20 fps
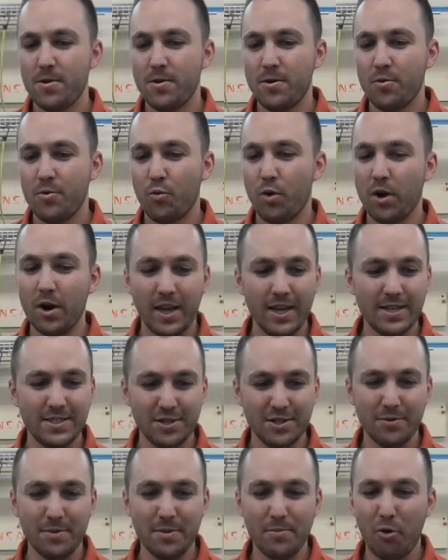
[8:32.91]
where it gets a
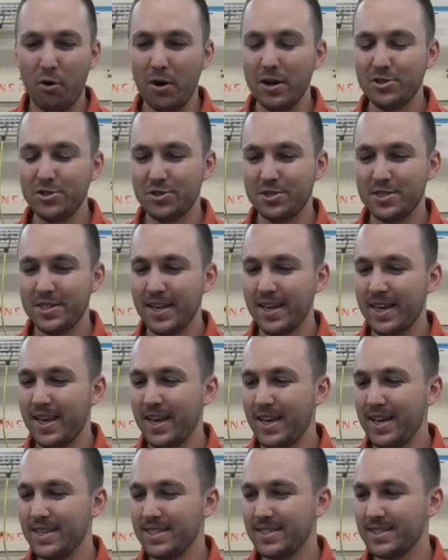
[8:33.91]
little bit more interesting
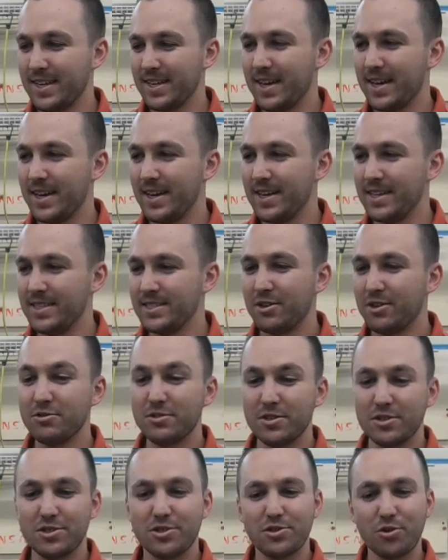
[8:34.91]
is there's
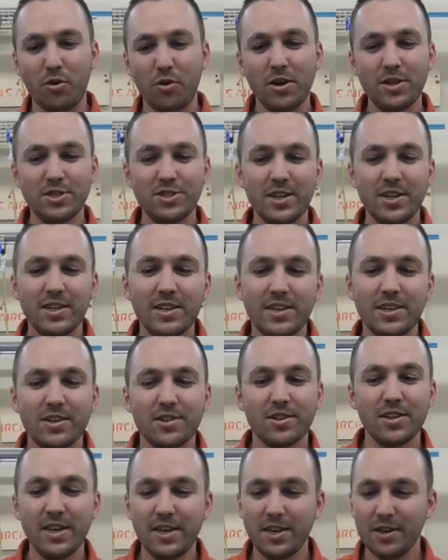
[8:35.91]
a shortage in
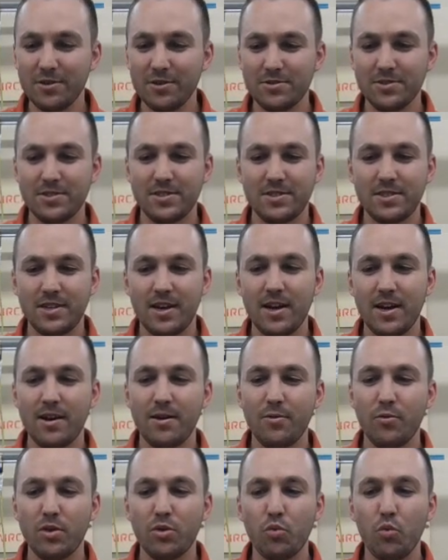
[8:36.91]
Clecos
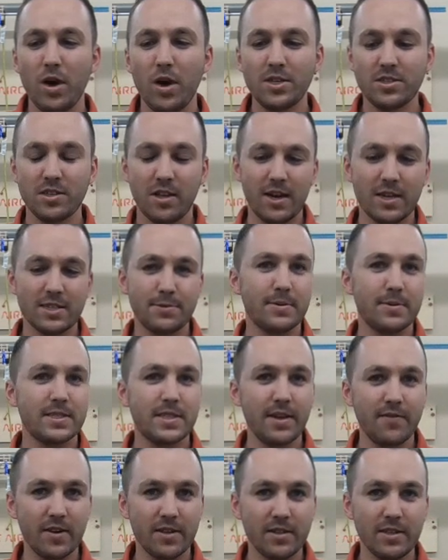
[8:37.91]
with wedge lock
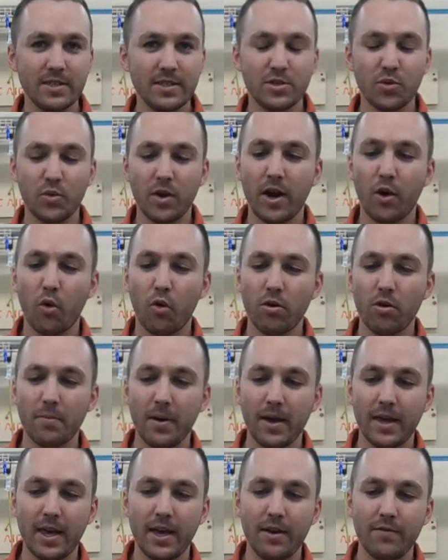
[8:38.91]
specifically. So when I ordered my
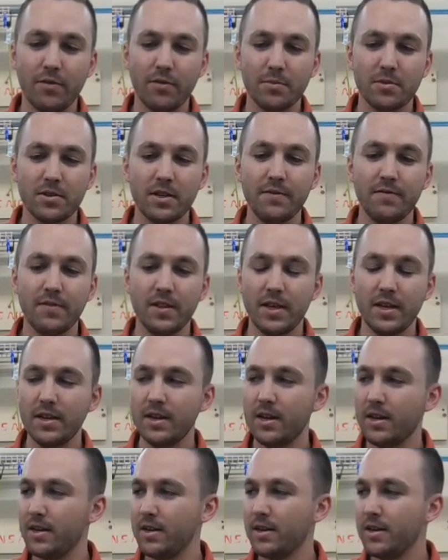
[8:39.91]
kit from Cleveland
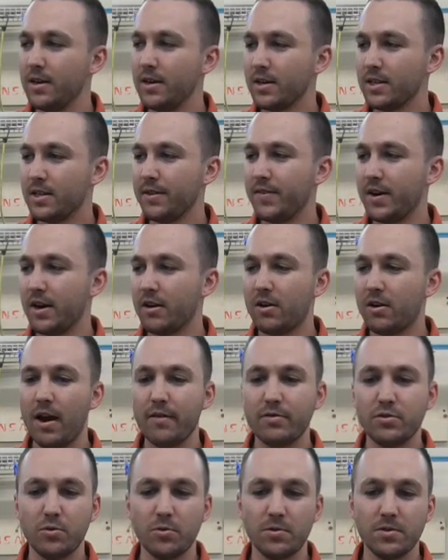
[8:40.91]

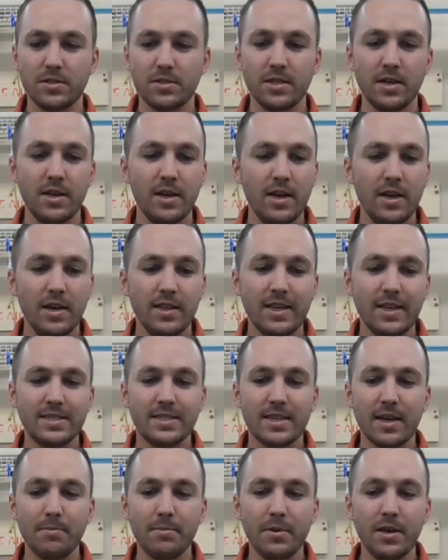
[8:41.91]
Aircraft Tools, they
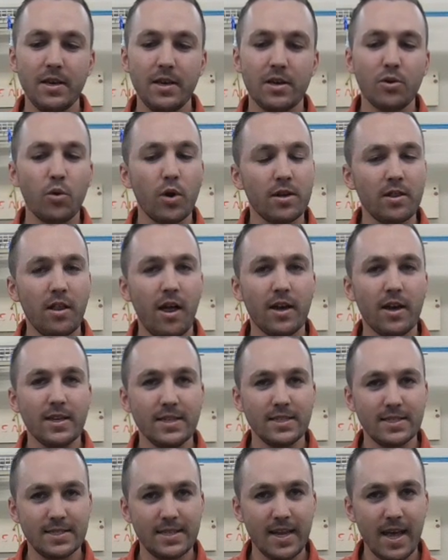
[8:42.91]
sent me Quick Lock
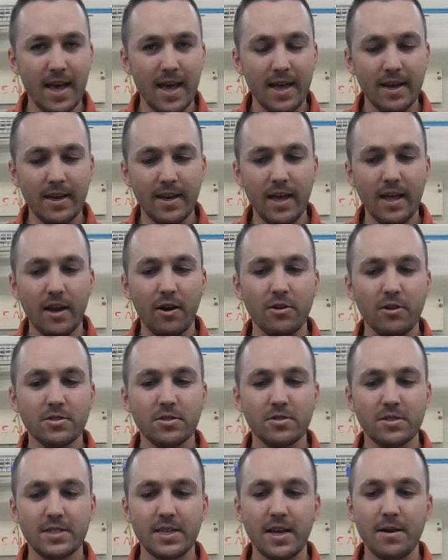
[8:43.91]
instead, and also
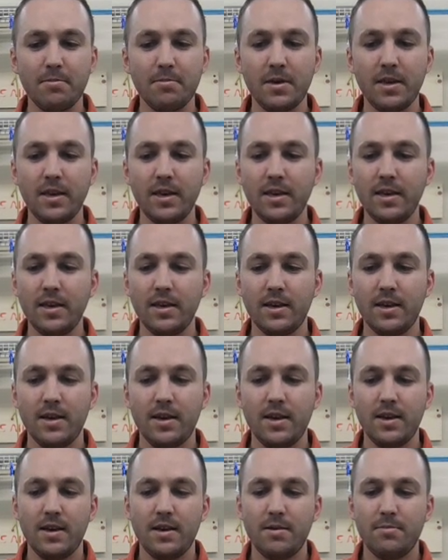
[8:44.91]
sent me
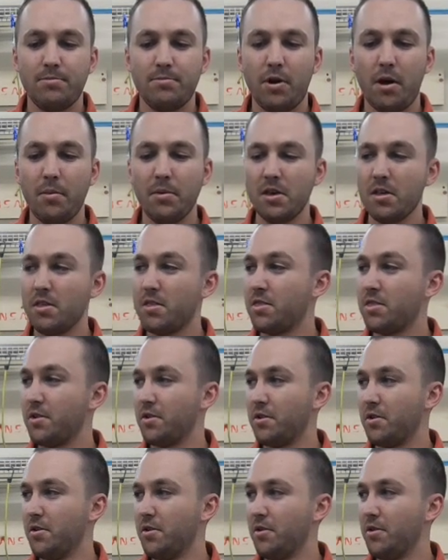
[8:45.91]
probably
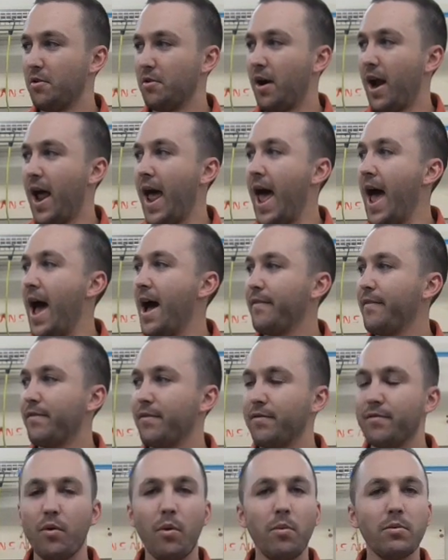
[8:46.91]
1/3 or 1/2
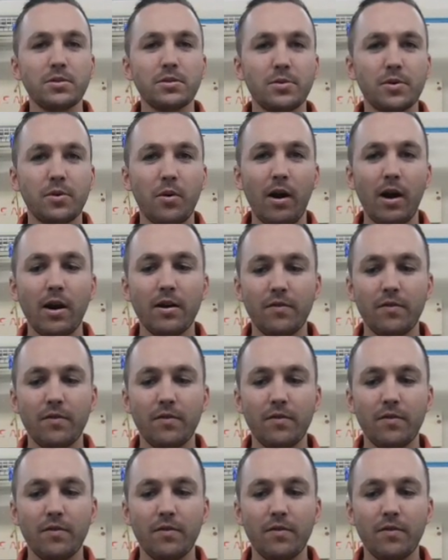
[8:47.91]
of what was required for